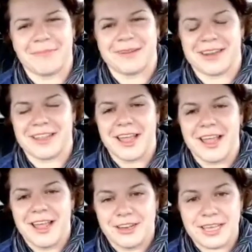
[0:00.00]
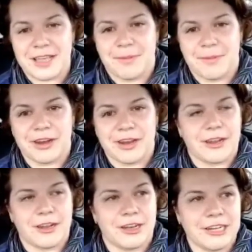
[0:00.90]
But thinking about it,
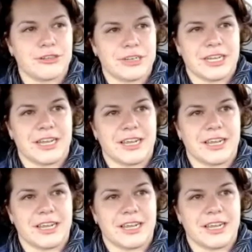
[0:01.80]
literally,